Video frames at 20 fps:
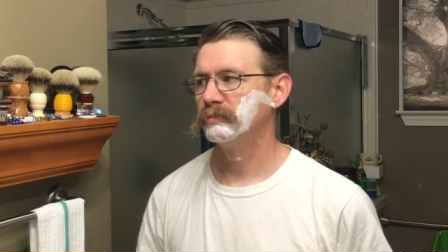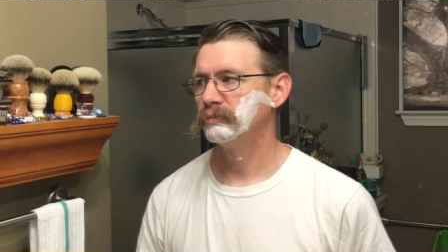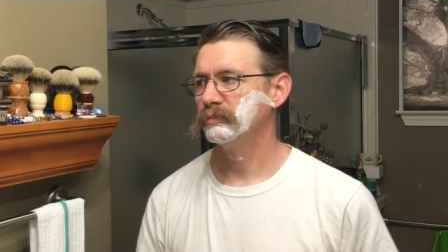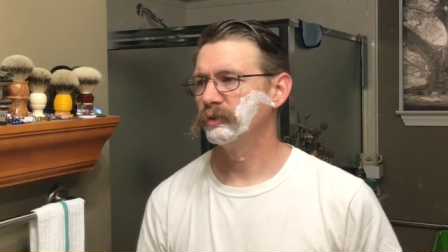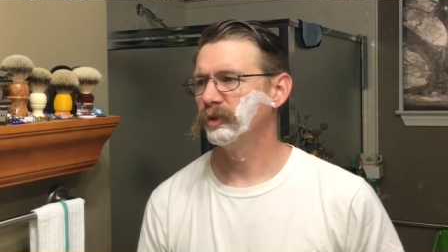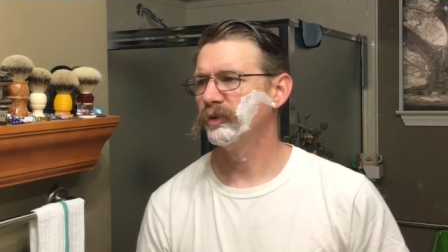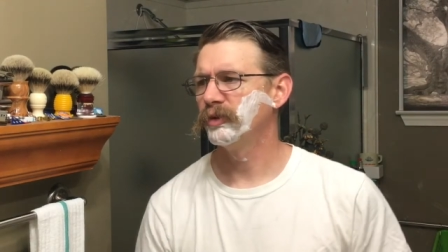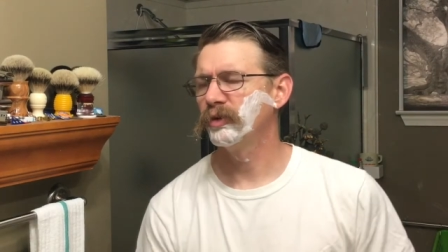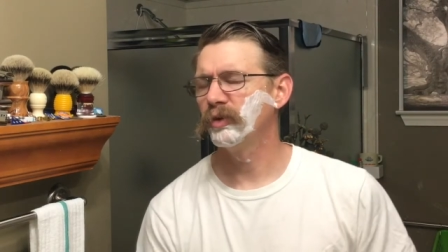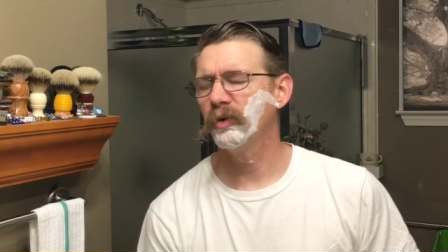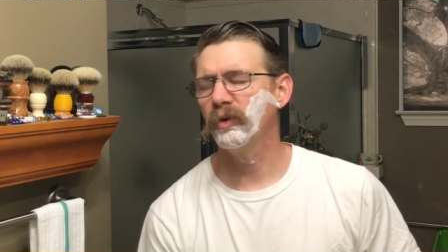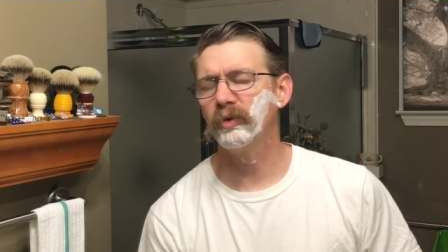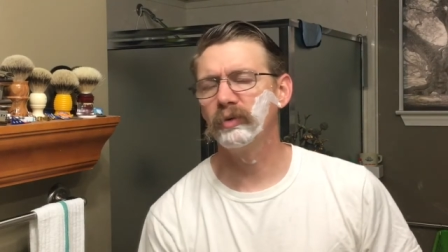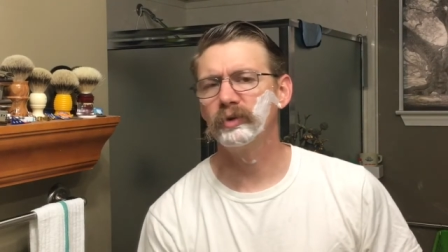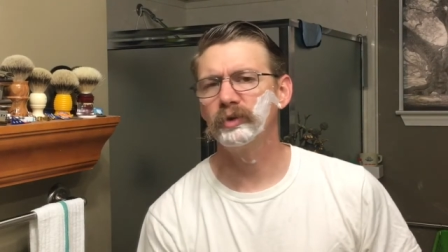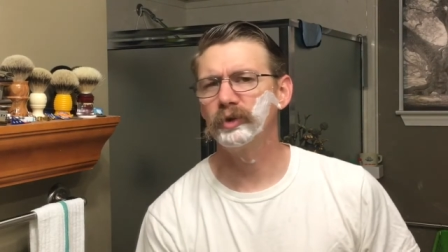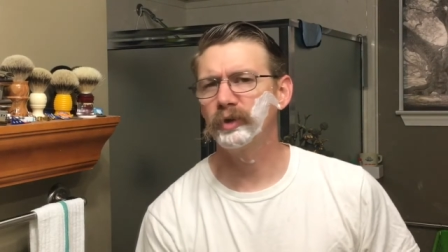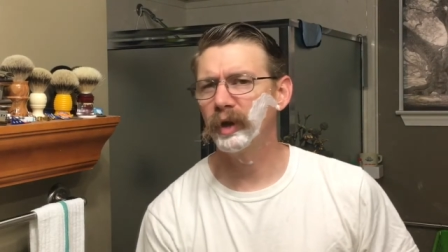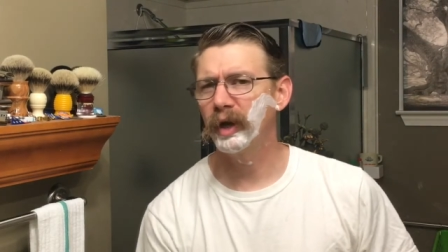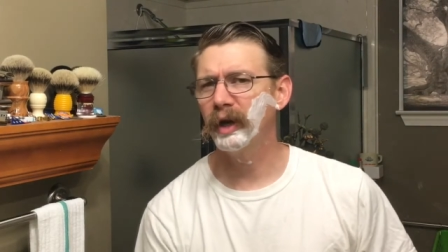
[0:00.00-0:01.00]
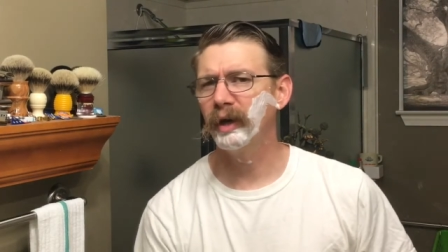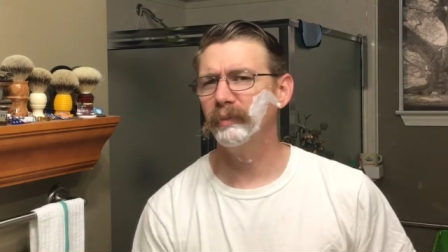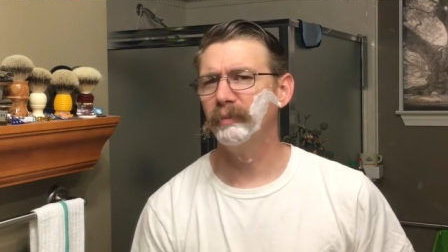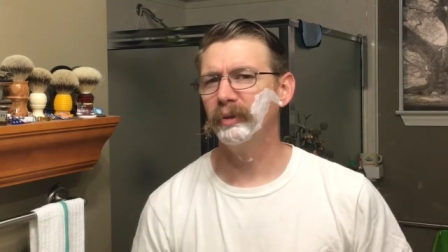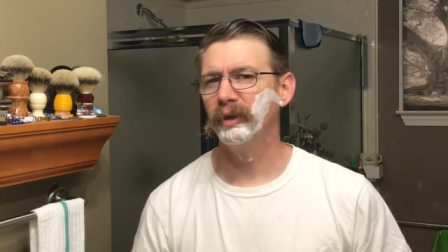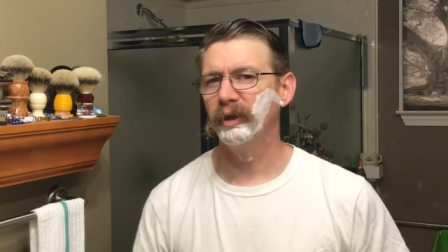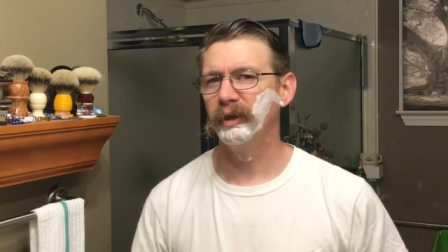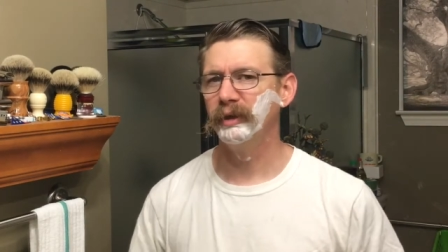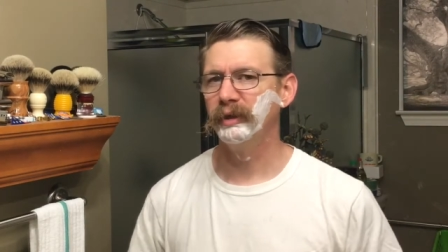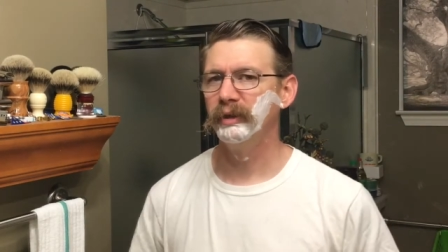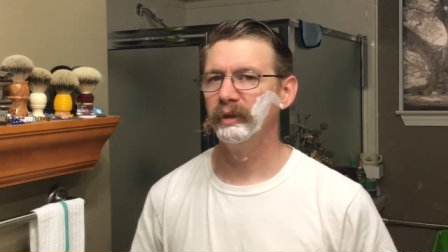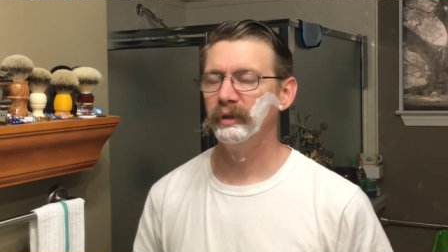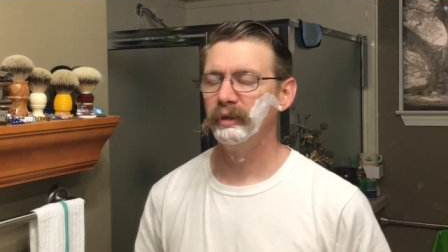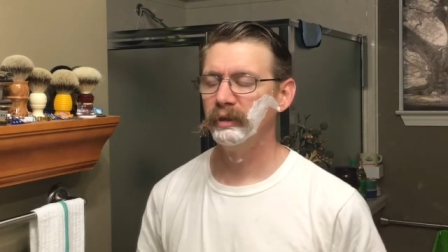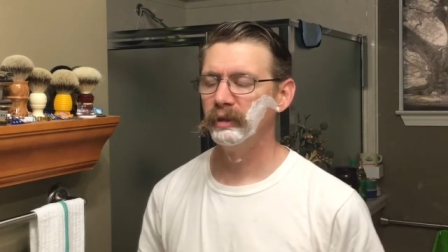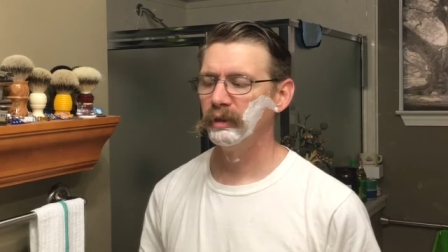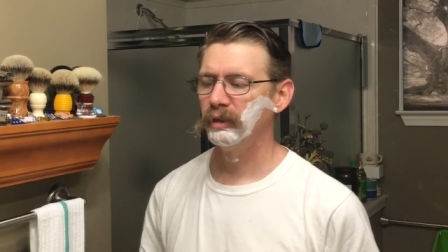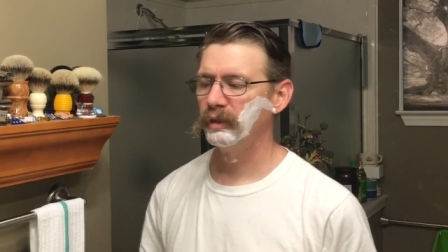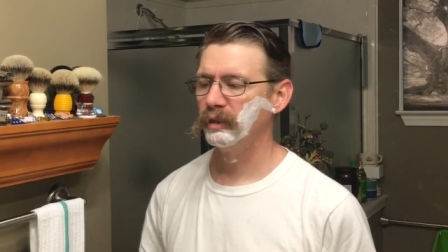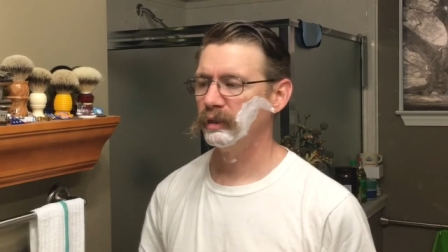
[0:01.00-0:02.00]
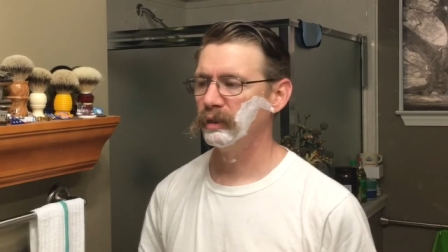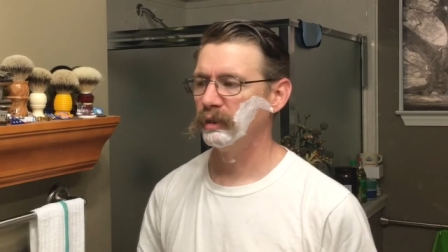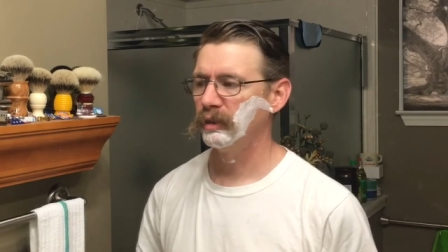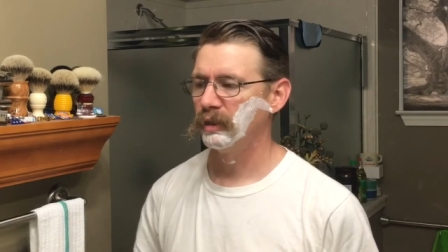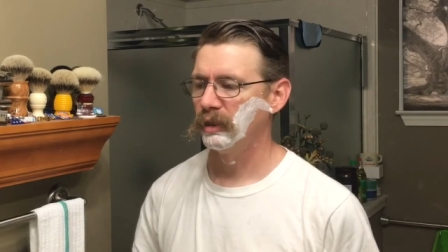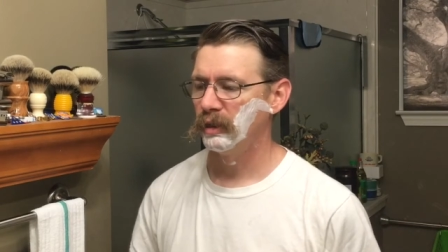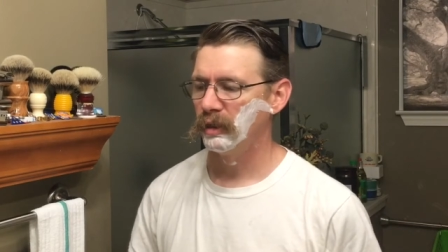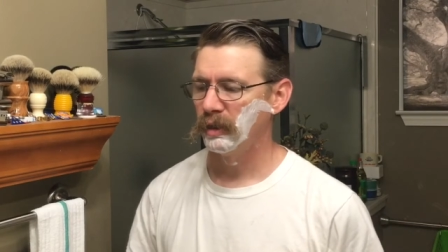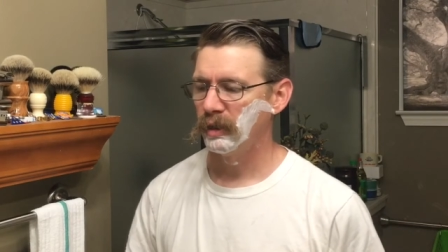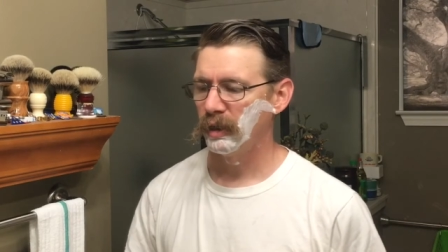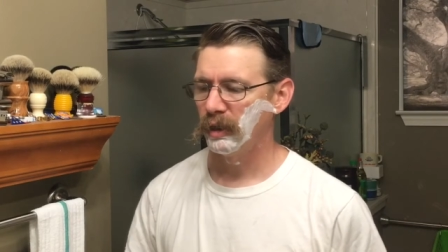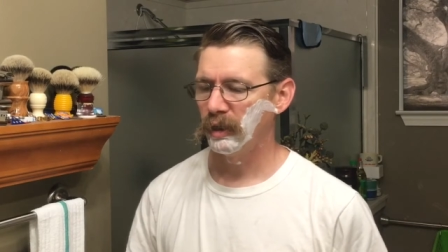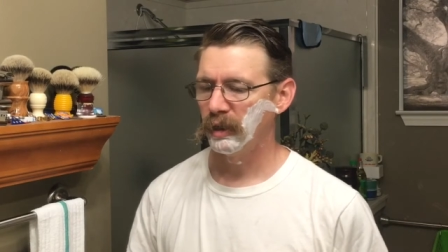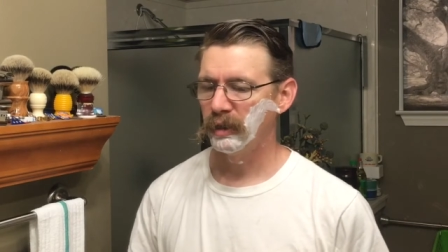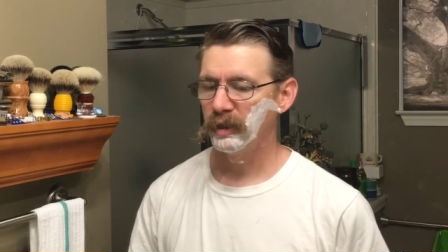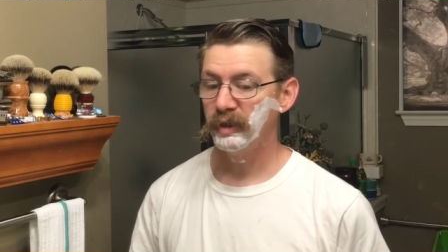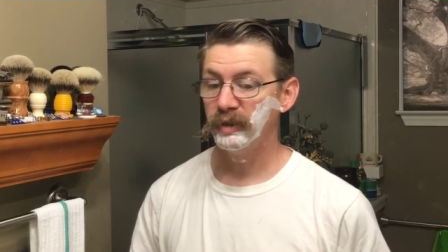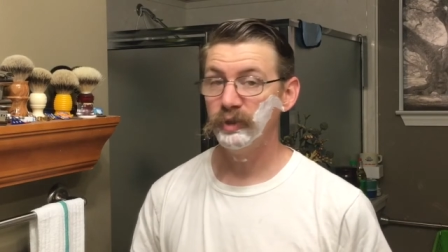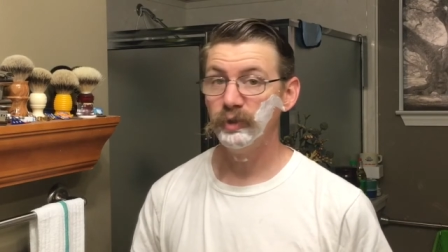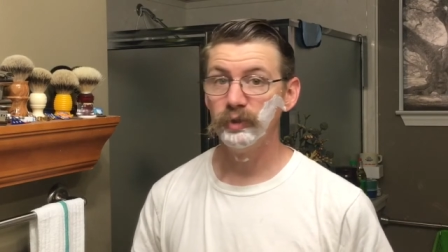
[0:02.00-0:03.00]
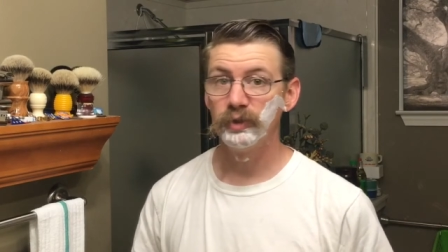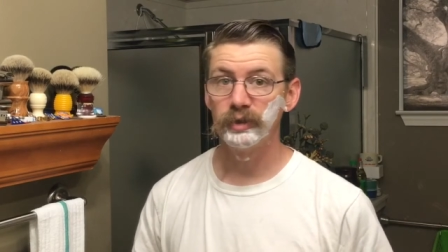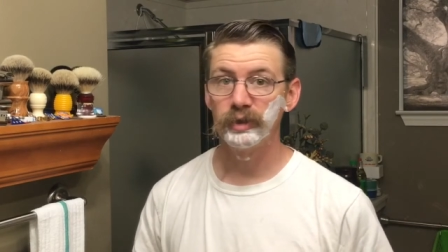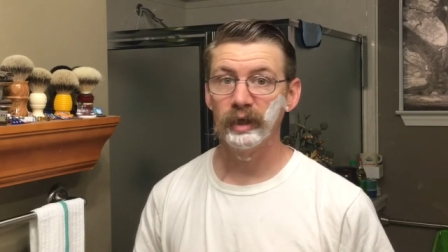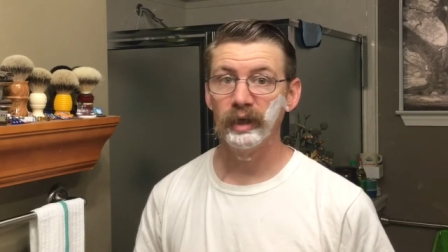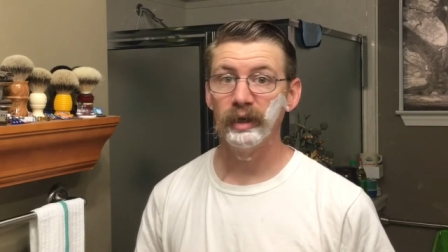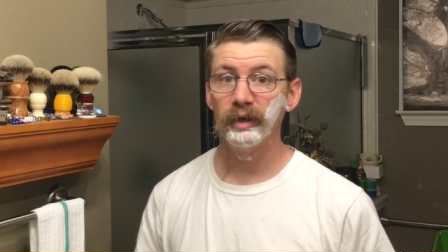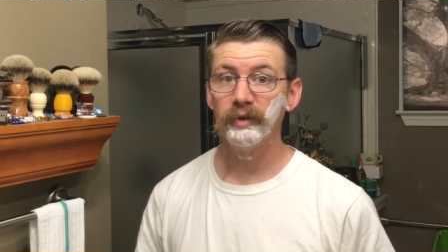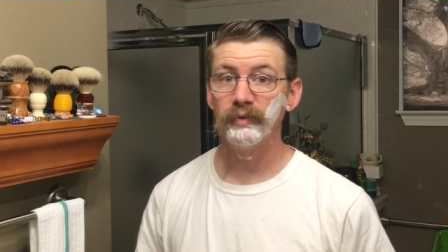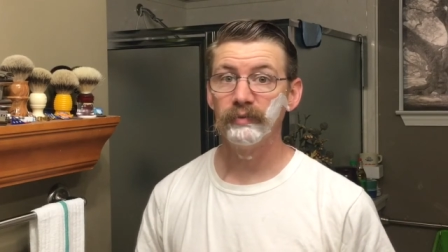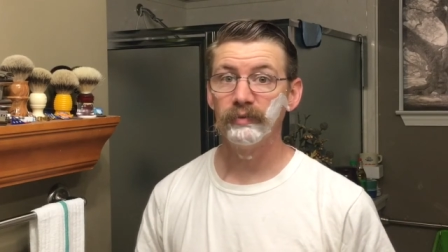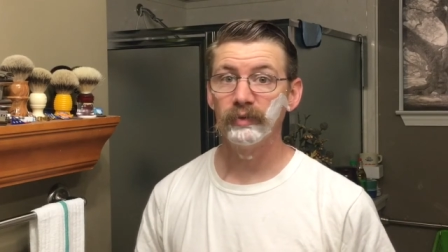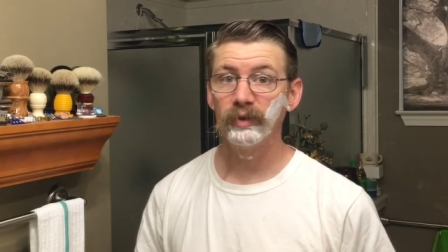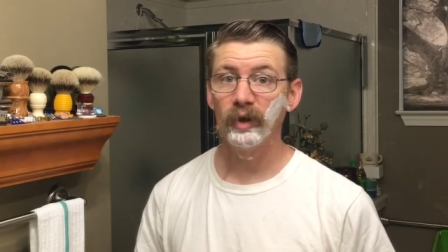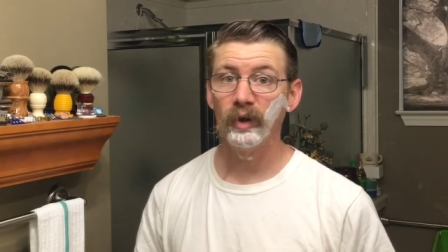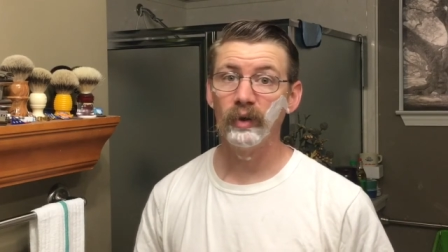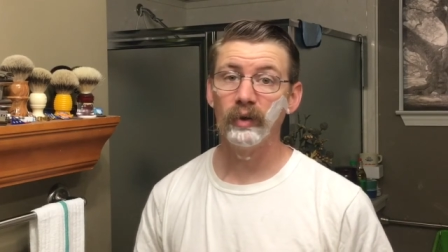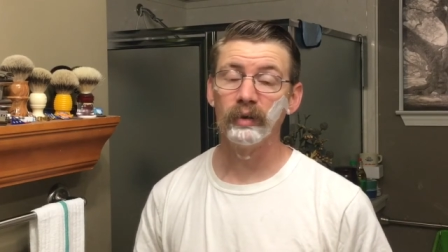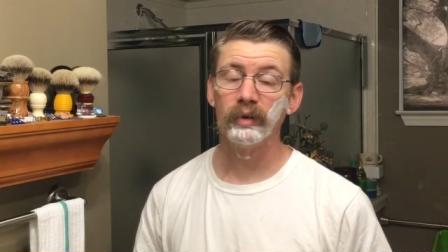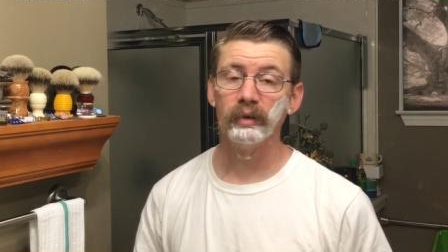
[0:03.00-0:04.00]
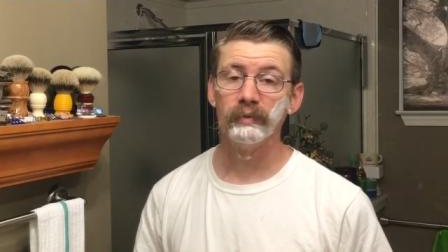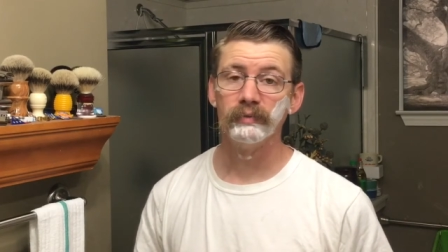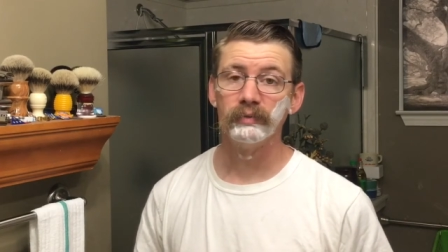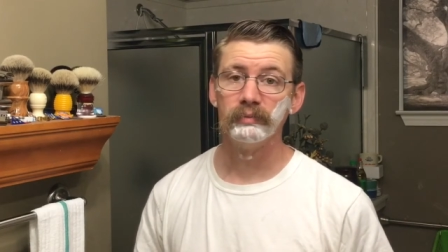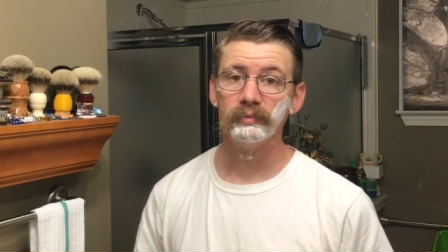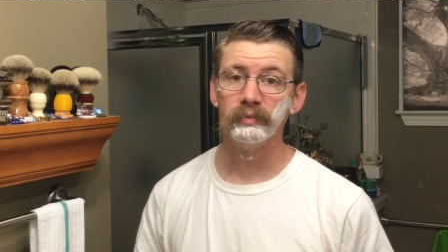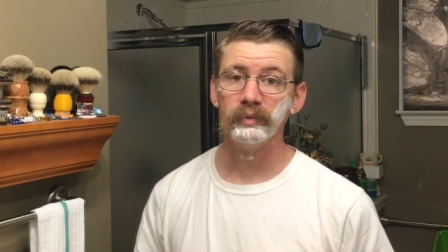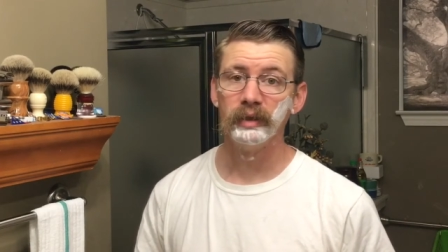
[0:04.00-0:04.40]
you can go on Tri-Blade, and he used to have all of them,